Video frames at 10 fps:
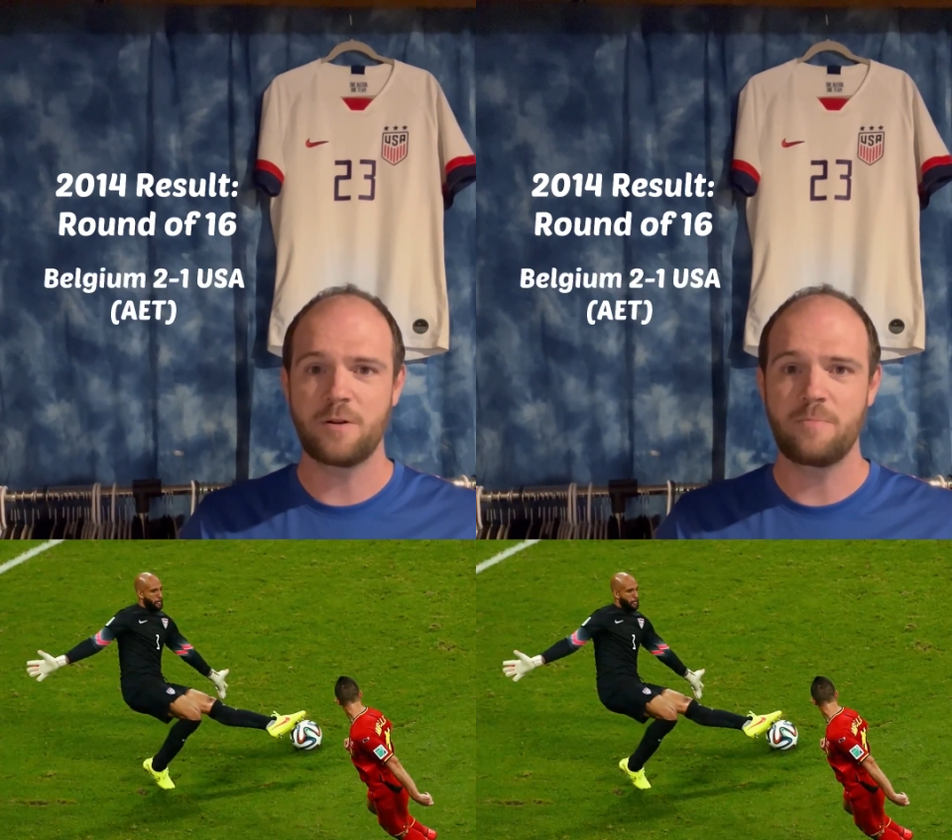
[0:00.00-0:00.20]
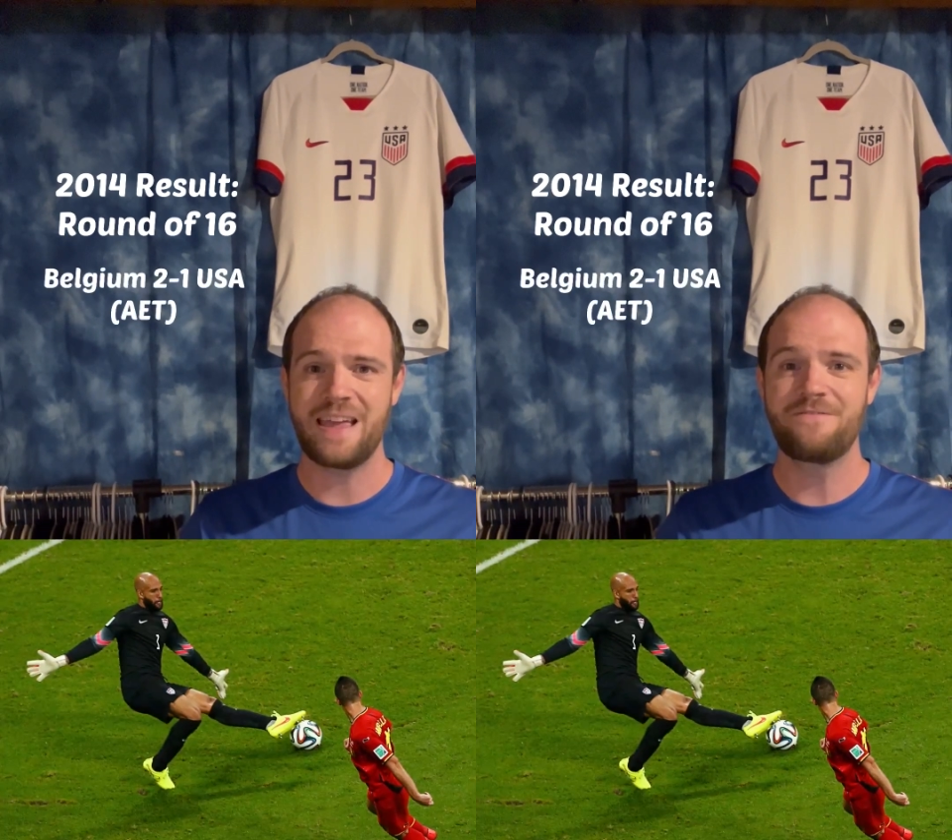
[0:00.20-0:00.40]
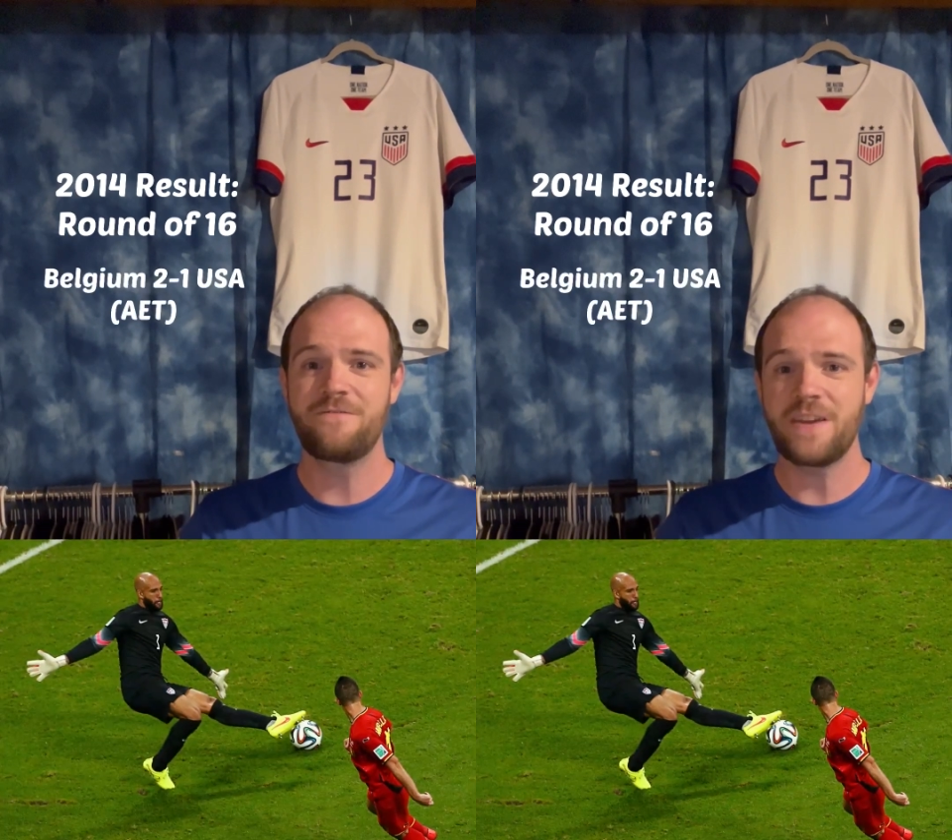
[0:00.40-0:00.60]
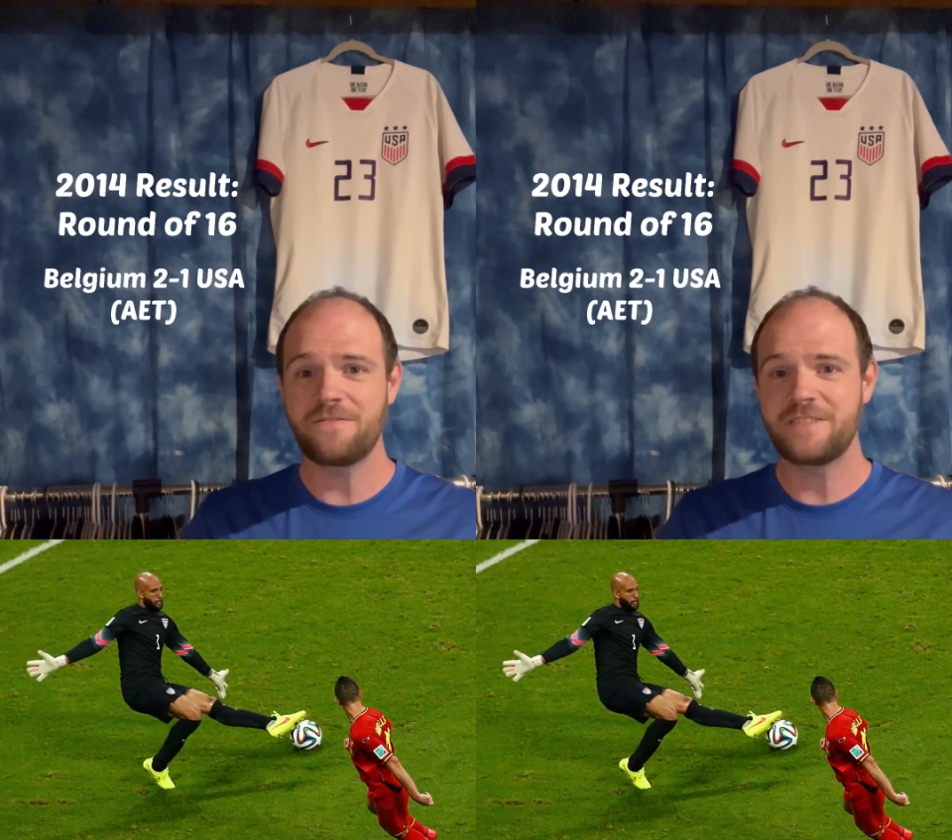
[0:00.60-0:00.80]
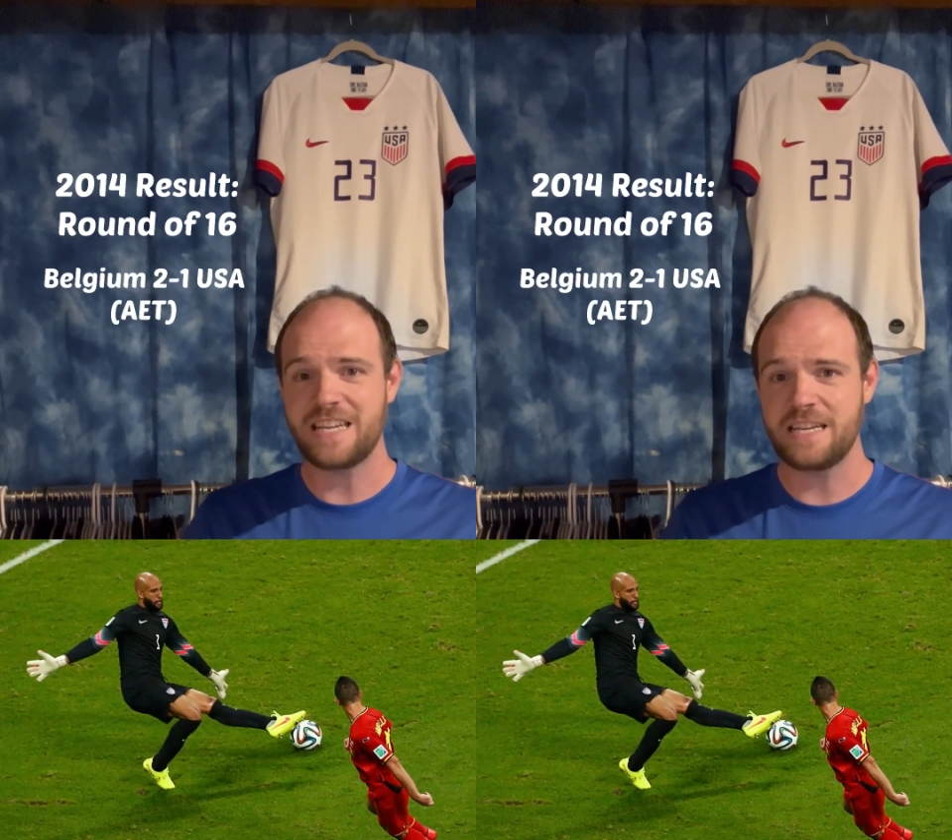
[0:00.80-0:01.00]
made
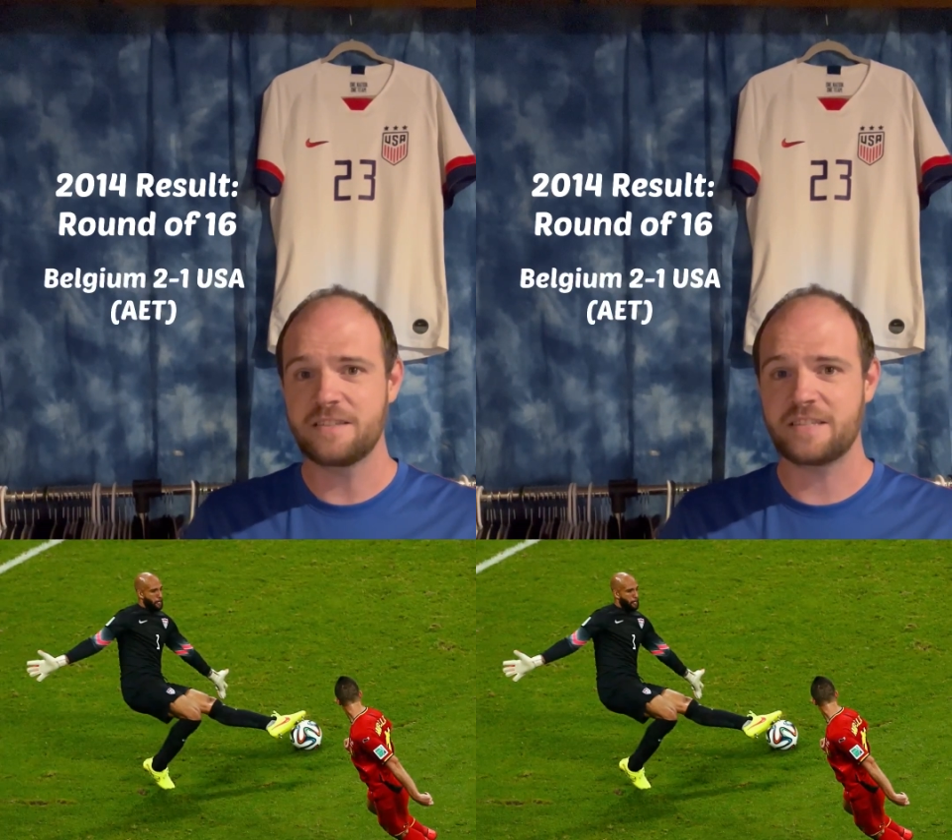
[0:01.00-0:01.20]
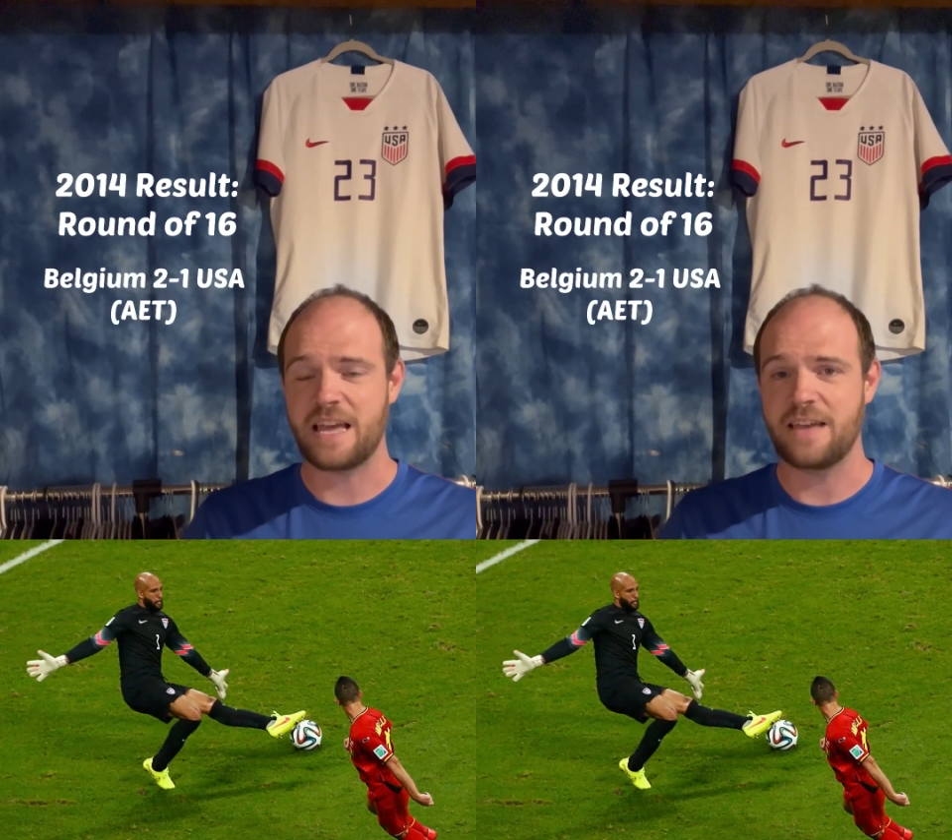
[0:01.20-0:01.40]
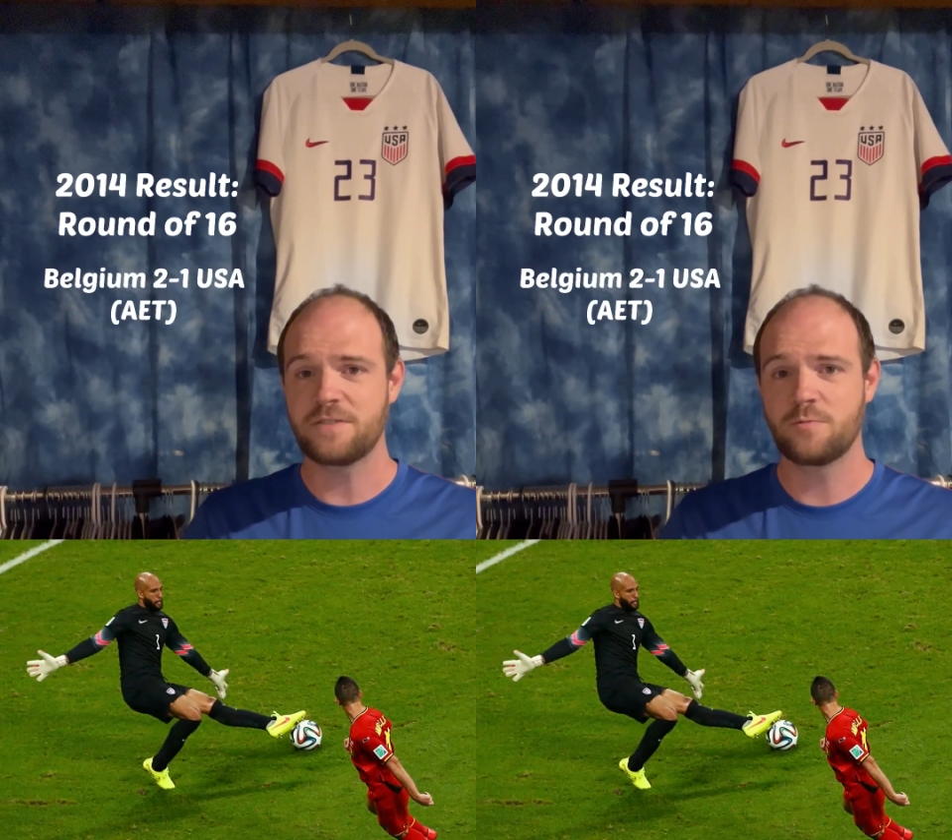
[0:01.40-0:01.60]
15 saves,